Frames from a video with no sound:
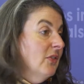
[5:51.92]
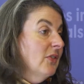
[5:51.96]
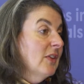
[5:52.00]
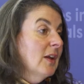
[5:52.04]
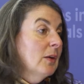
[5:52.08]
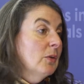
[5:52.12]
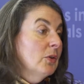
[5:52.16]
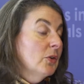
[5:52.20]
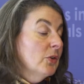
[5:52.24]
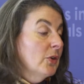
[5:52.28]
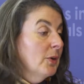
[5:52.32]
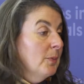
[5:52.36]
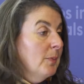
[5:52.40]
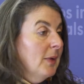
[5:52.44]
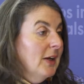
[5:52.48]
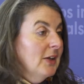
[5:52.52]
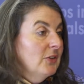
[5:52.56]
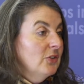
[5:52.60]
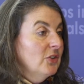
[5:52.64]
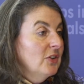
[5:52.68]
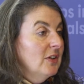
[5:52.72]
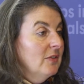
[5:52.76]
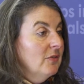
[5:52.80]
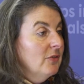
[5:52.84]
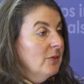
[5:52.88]
they'll look at
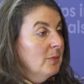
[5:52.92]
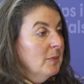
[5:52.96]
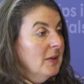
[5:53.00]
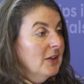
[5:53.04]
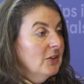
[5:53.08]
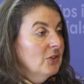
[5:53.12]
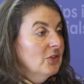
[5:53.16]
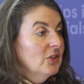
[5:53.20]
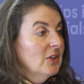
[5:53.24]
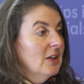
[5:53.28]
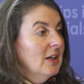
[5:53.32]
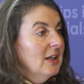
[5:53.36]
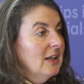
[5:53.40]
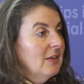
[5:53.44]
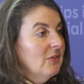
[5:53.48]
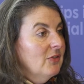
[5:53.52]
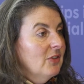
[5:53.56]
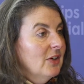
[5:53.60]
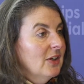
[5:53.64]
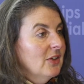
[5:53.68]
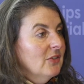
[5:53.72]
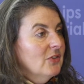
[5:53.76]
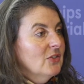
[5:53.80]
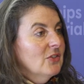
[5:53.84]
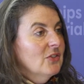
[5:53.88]
patient information
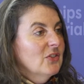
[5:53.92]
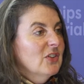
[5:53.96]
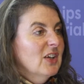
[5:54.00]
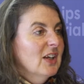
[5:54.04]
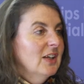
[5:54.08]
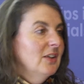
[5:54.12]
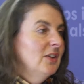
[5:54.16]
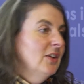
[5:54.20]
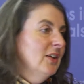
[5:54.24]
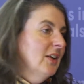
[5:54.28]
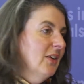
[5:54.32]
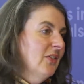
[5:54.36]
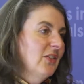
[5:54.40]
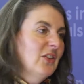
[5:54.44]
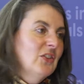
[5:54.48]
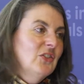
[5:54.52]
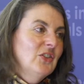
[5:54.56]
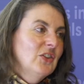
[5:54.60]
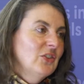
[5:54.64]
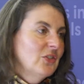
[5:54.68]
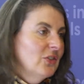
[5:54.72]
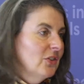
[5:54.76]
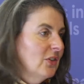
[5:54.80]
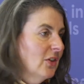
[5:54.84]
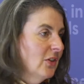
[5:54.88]
leaflets and say, you know,
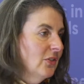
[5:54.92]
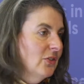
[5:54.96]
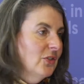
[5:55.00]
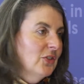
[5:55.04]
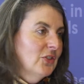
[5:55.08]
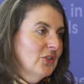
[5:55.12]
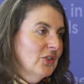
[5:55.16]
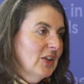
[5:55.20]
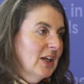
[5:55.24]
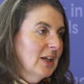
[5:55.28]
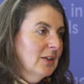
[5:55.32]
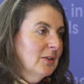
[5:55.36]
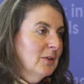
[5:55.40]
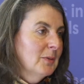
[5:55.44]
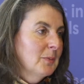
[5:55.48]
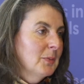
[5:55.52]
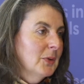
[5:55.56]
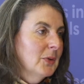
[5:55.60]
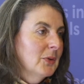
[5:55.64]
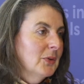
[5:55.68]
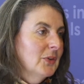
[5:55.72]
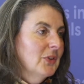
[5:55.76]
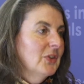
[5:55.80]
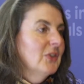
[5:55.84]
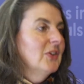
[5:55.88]
this isn't
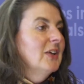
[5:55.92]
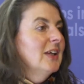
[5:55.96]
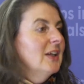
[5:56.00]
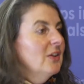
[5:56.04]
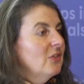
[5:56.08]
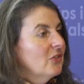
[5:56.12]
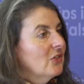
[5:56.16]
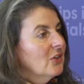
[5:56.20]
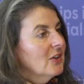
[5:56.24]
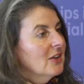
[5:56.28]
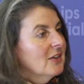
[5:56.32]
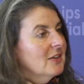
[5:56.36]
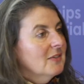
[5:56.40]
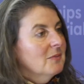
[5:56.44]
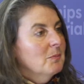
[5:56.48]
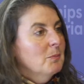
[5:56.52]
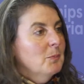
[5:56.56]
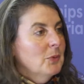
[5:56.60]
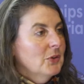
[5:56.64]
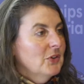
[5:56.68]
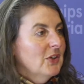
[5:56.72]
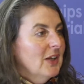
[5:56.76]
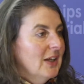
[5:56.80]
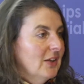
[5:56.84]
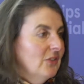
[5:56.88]
understandable, you need to
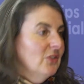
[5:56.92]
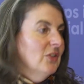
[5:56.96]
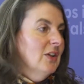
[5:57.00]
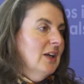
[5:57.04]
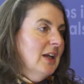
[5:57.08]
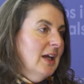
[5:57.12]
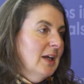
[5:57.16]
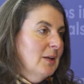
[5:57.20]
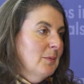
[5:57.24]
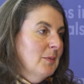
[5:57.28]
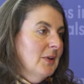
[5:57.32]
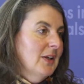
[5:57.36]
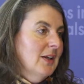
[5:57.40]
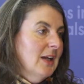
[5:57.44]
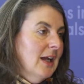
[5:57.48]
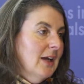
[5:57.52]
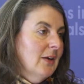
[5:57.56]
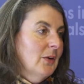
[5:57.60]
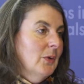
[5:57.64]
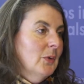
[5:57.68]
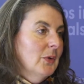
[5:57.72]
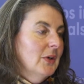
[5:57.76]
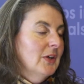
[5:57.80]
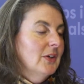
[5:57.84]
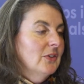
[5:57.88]
put it into layman
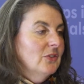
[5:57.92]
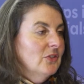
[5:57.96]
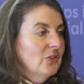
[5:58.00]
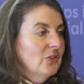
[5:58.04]
language.